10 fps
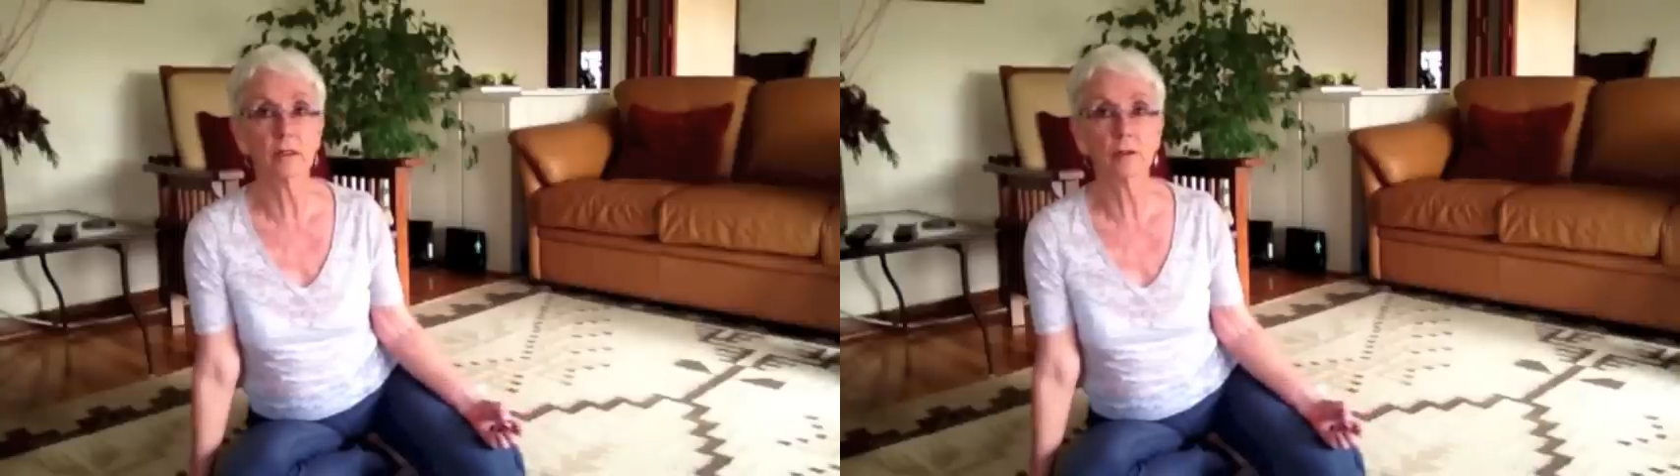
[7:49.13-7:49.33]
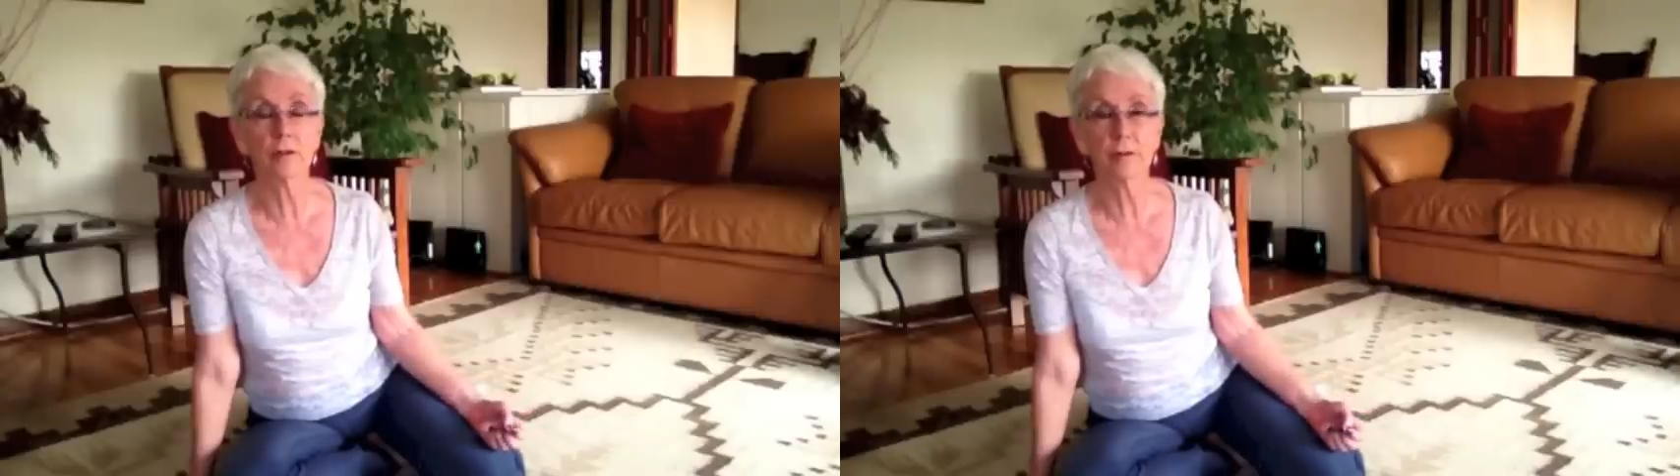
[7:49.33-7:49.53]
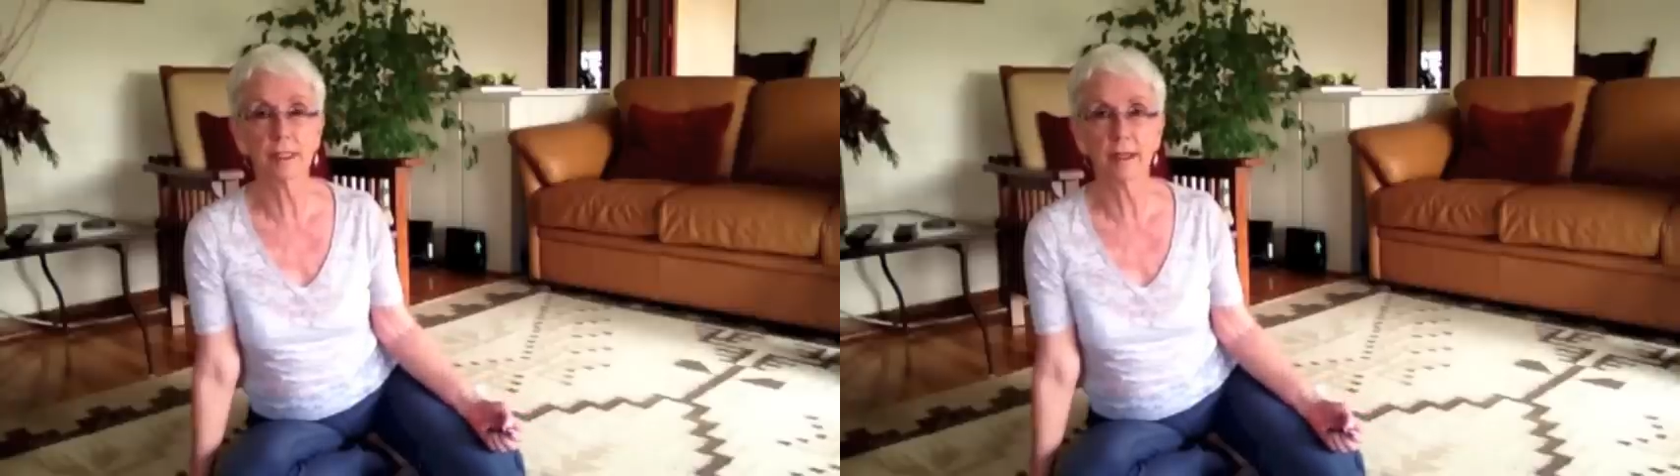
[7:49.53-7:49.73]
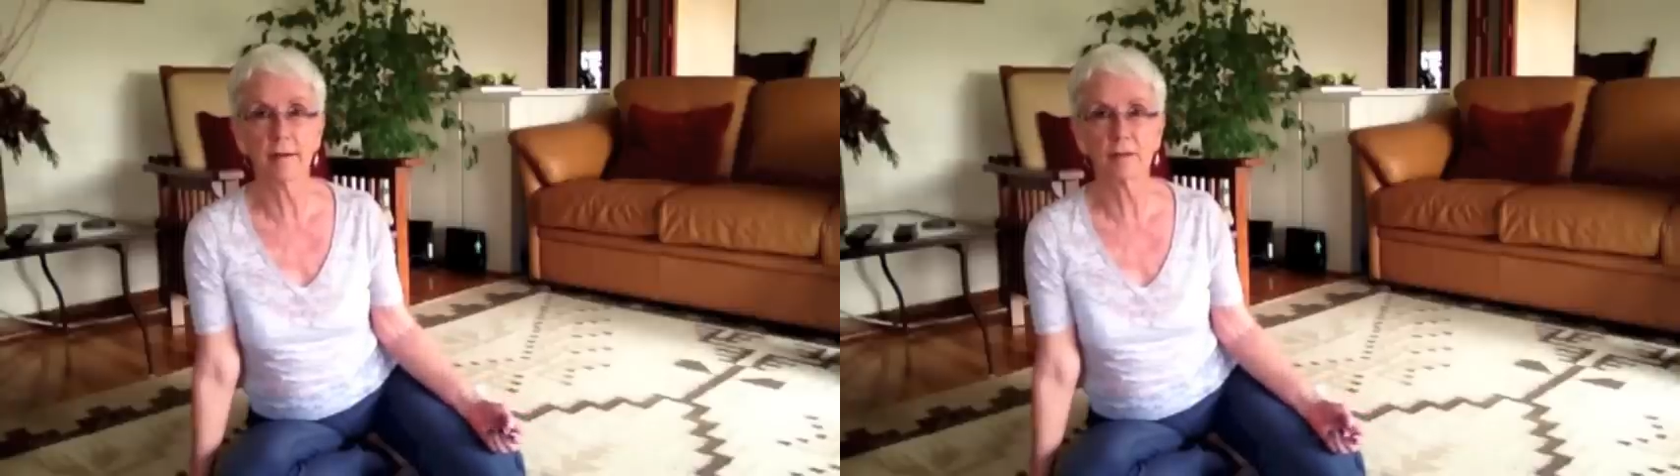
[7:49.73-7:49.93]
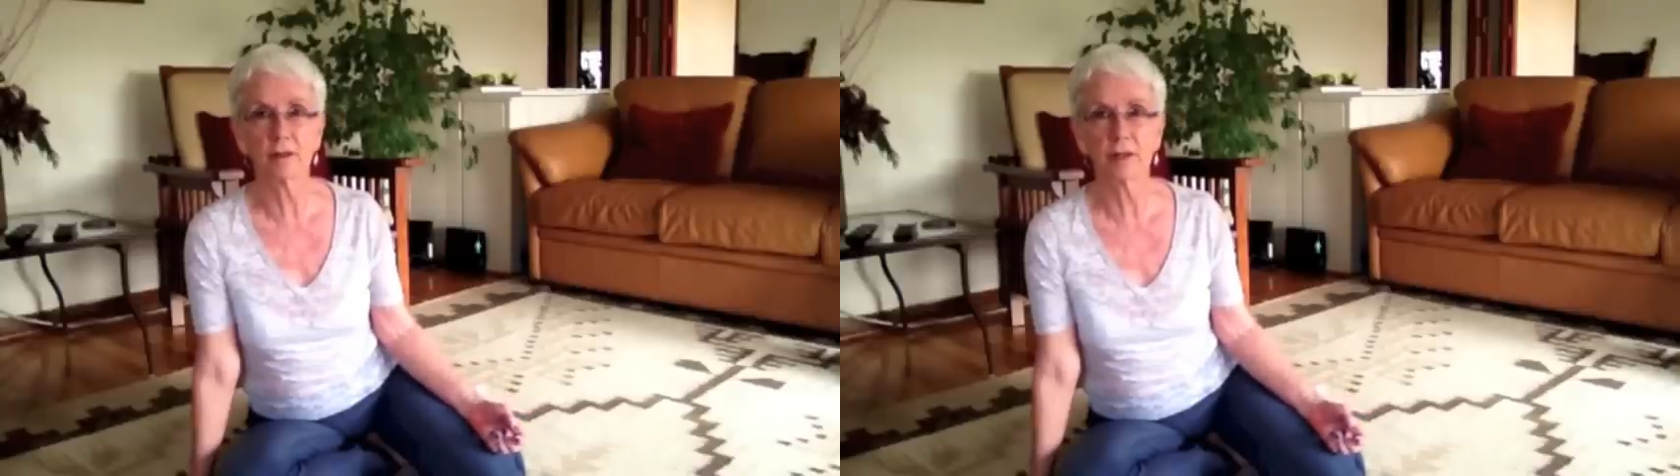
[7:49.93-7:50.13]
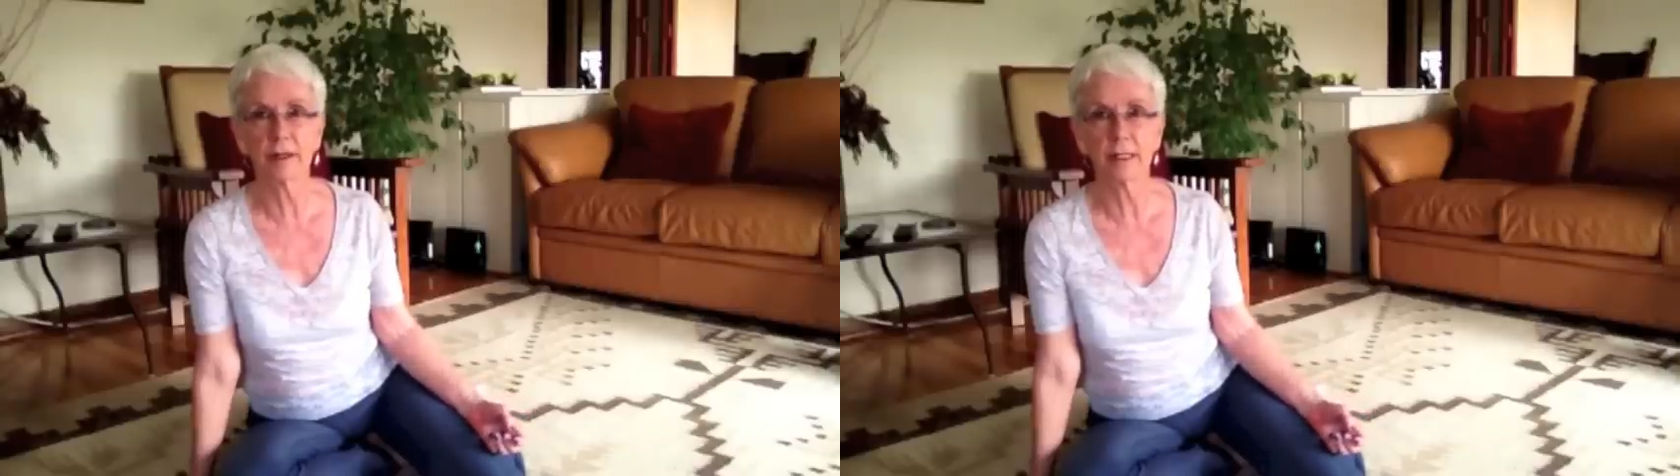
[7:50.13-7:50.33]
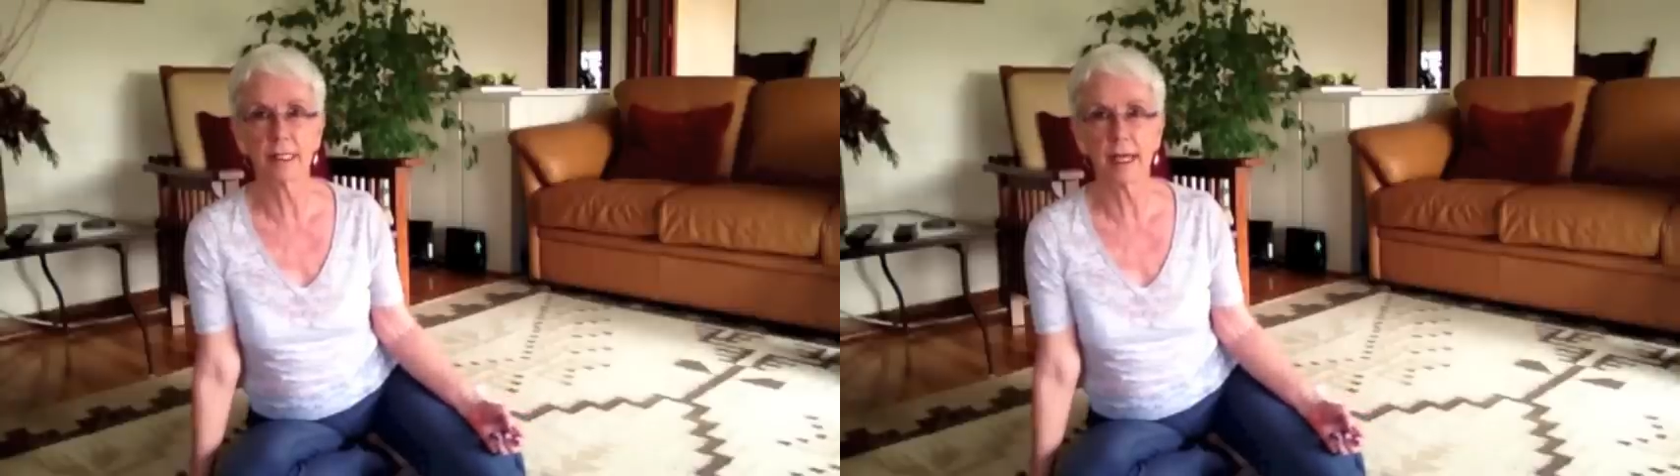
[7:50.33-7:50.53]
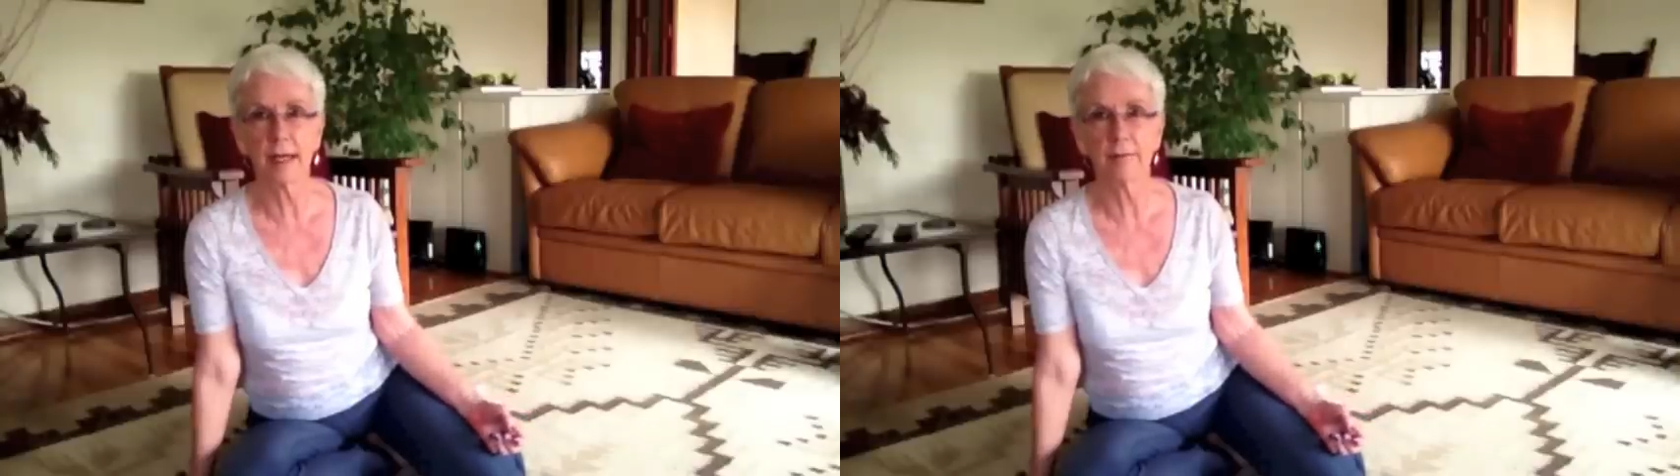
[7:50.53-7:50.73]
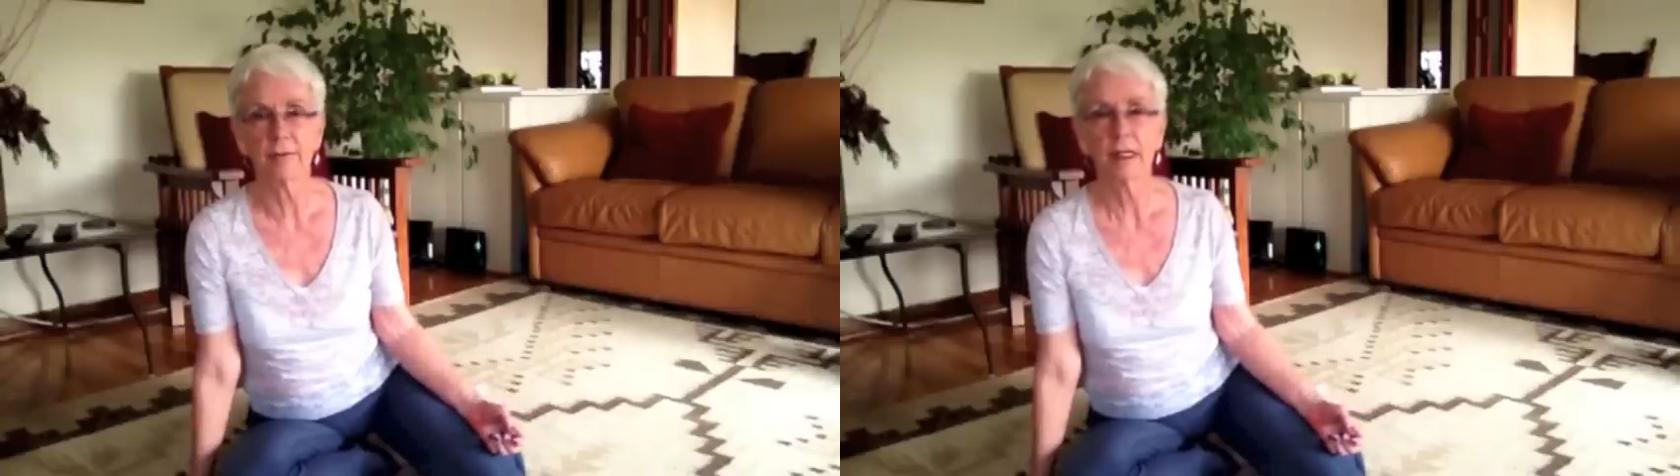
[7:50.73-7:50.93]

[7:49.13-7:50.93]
2 or 3 times during the day.